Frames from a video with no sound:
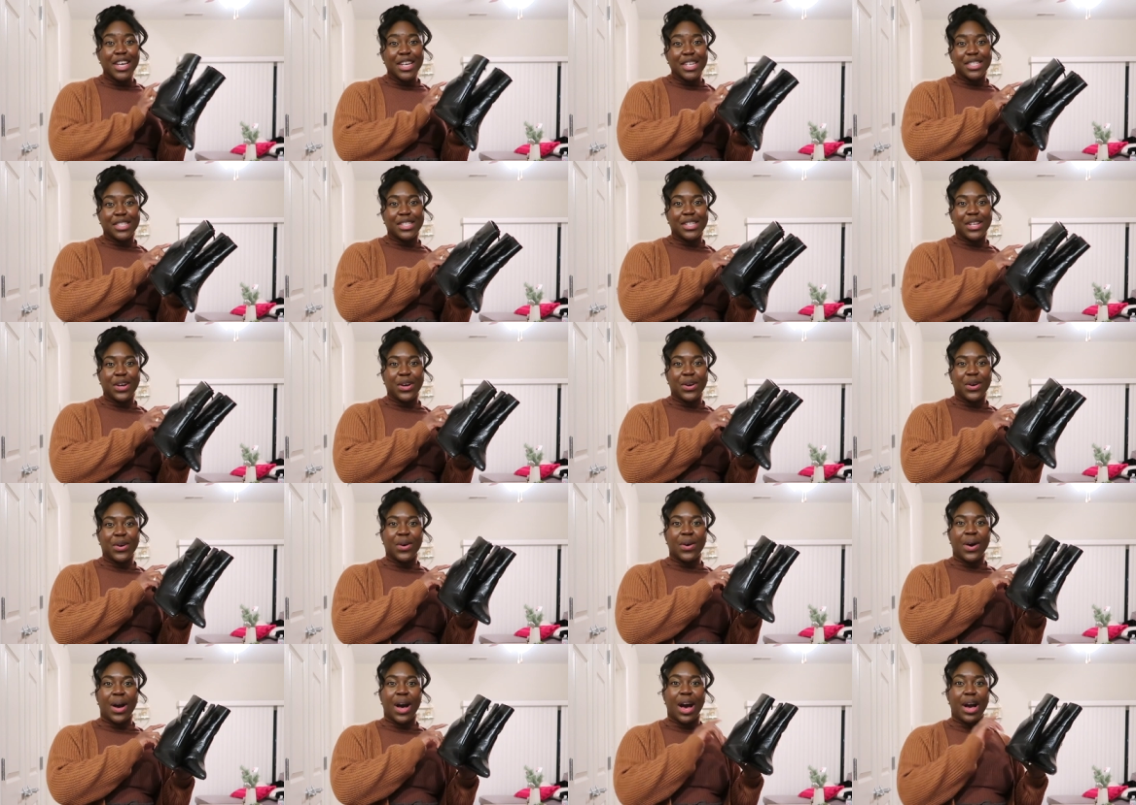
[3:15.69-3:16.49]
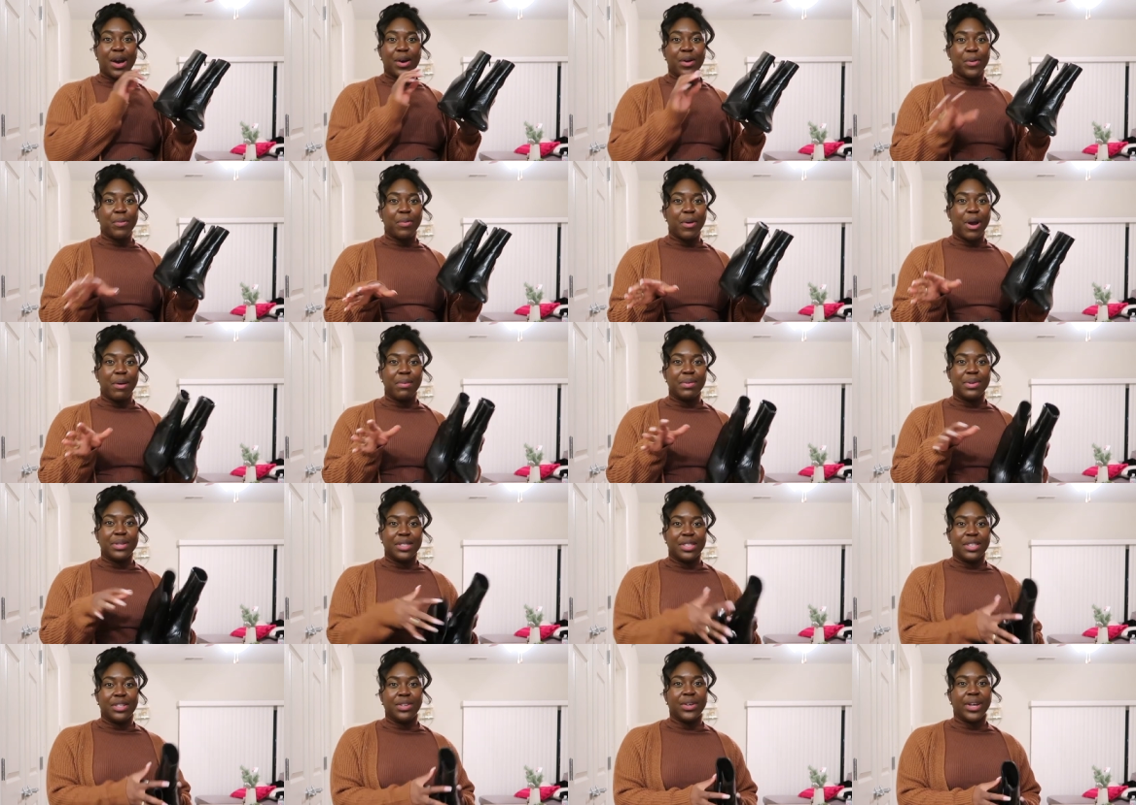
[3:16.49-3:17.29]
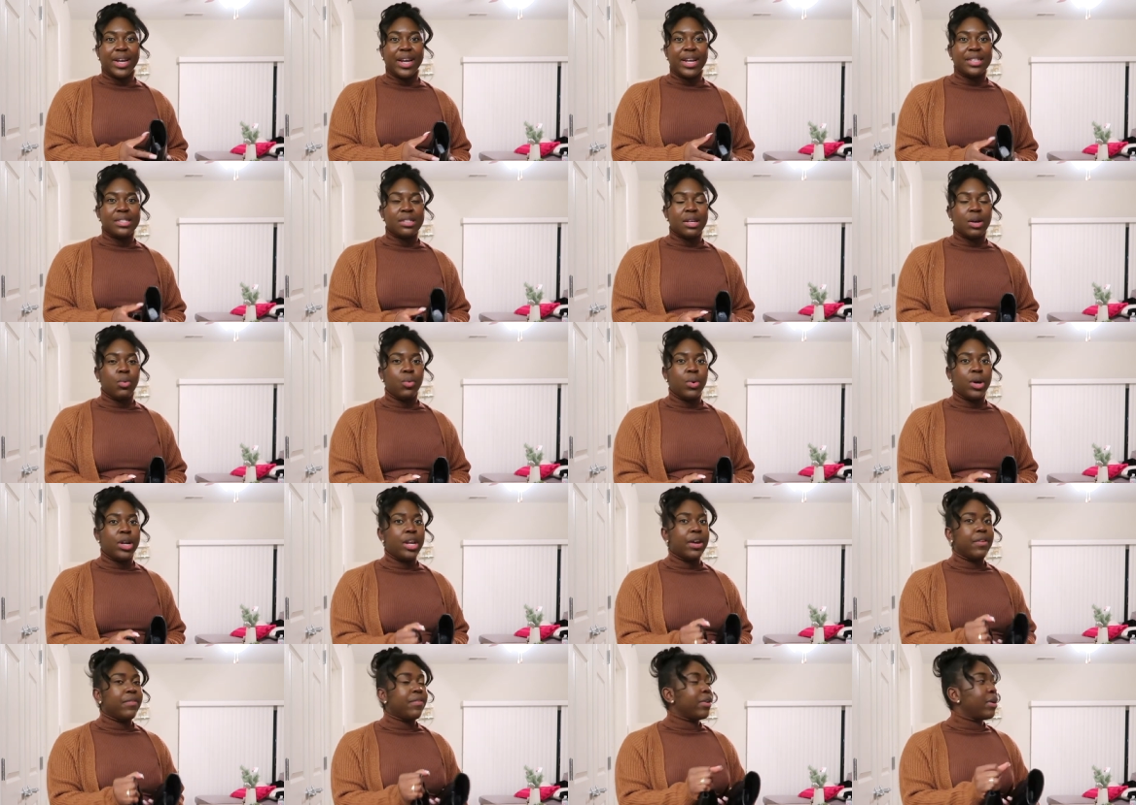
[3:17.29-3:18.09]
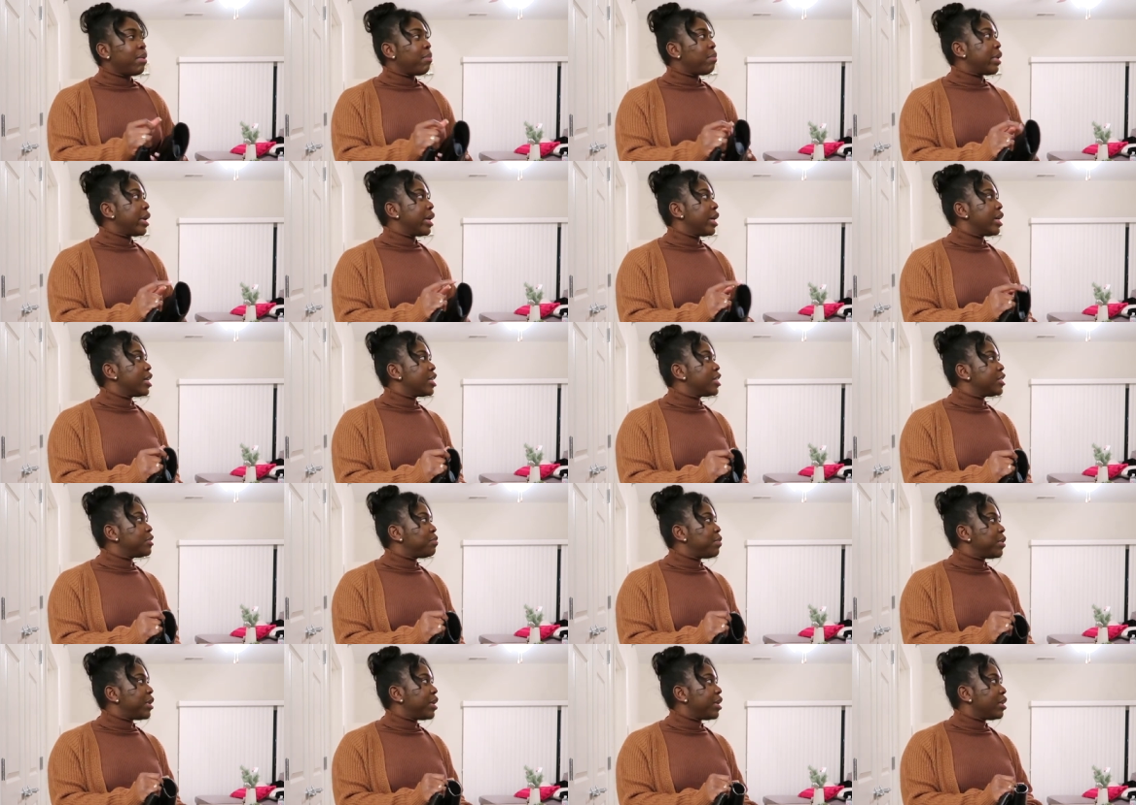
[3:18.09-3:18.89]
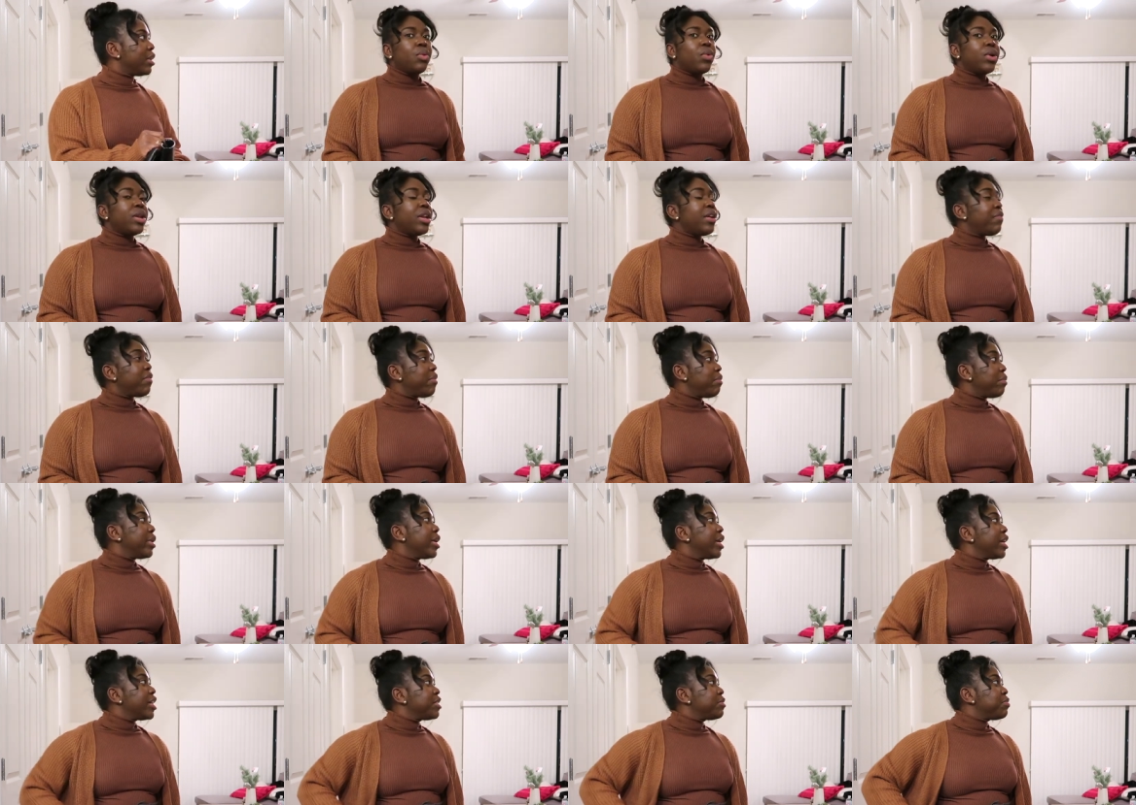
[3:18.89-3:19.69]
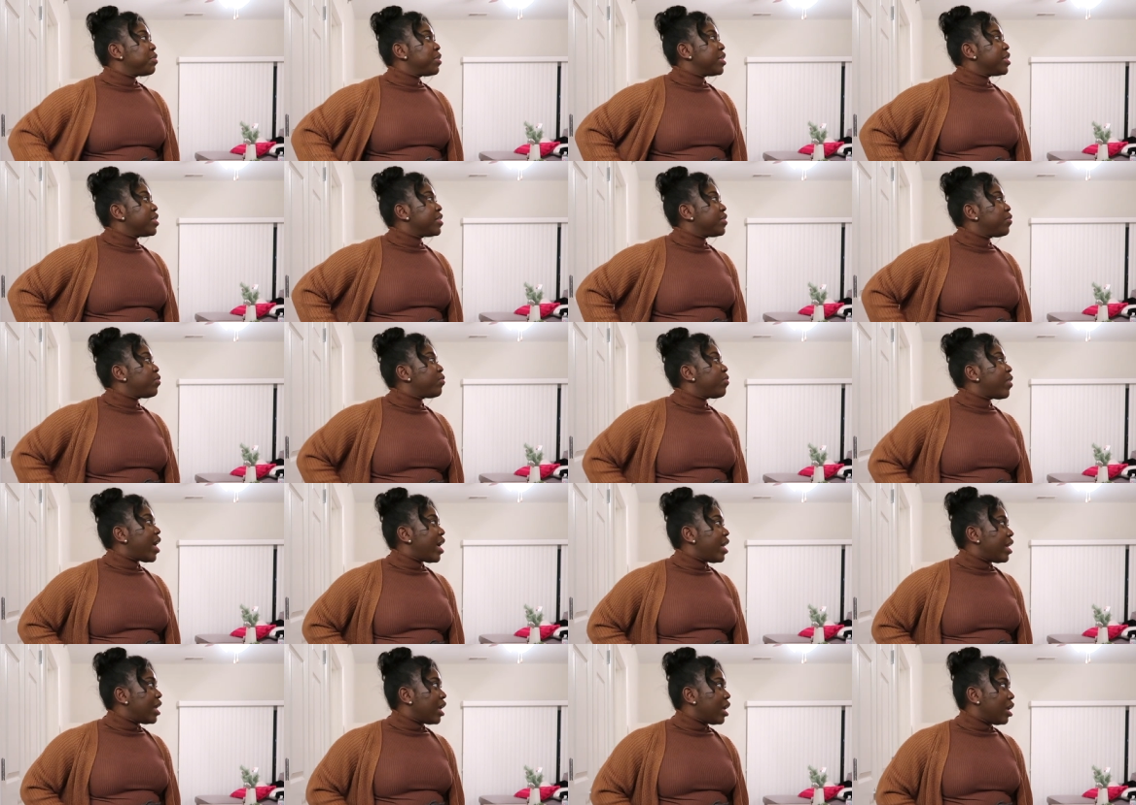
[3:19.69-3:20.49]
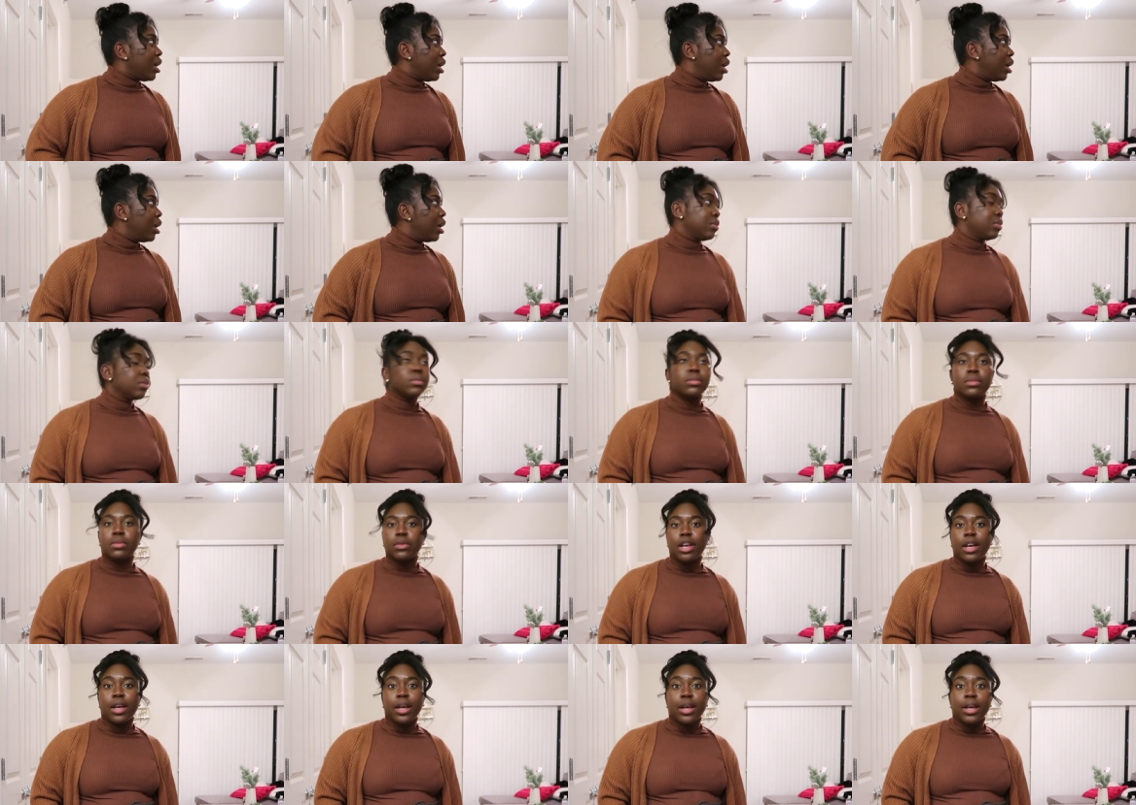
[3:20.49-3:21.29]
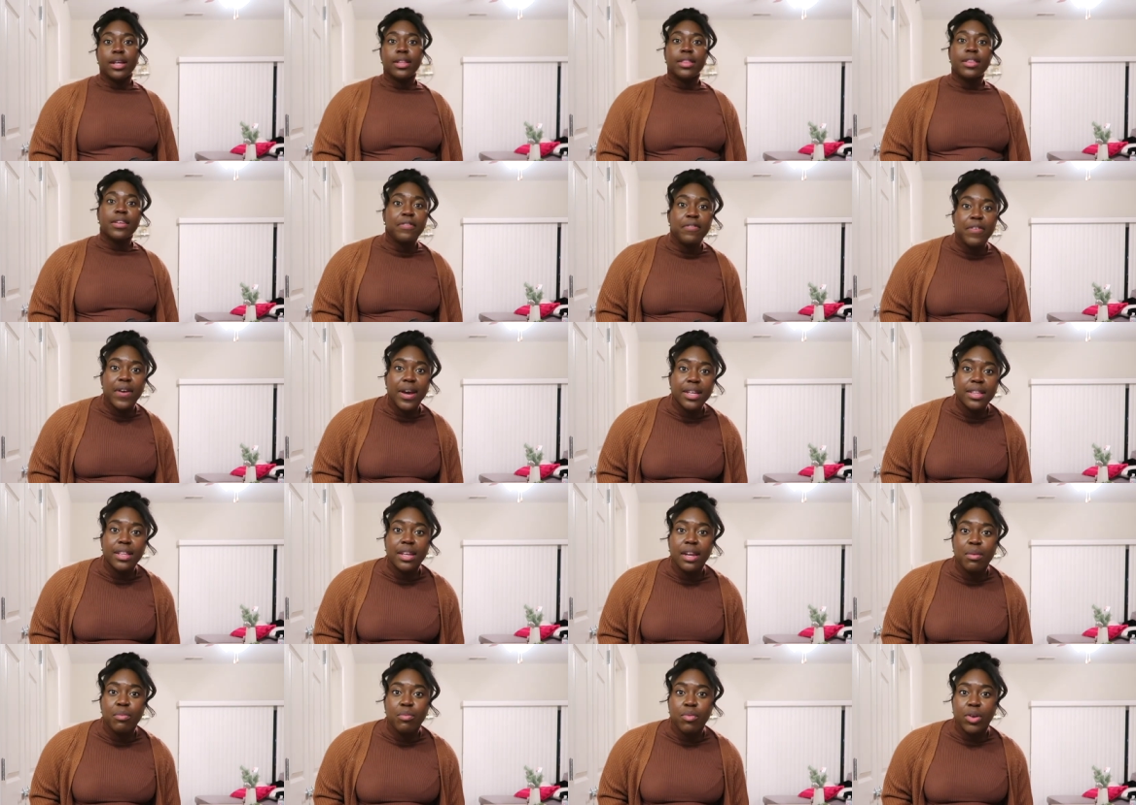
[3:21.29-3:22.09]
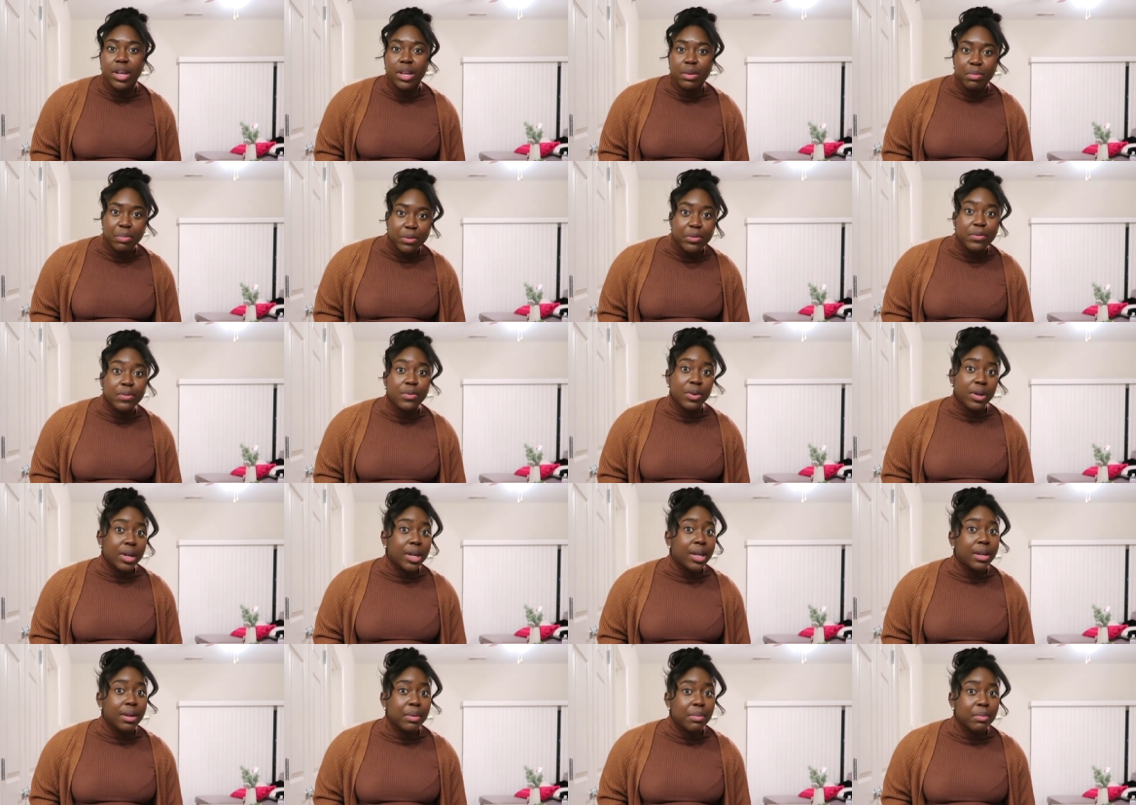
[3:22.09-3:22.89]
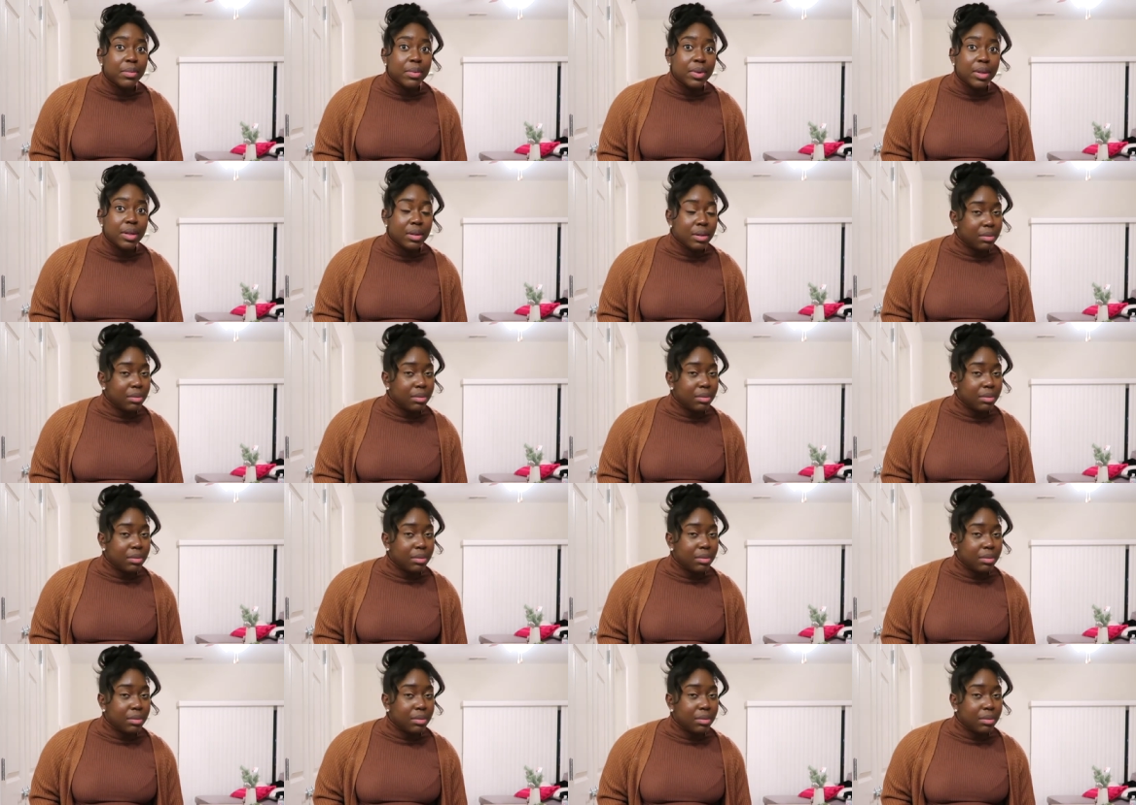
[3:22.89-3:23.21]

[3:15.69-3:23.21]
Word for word: So I will probably see you guys whenever my husband, whenever my husband is ready. The fact that I'm ready before him.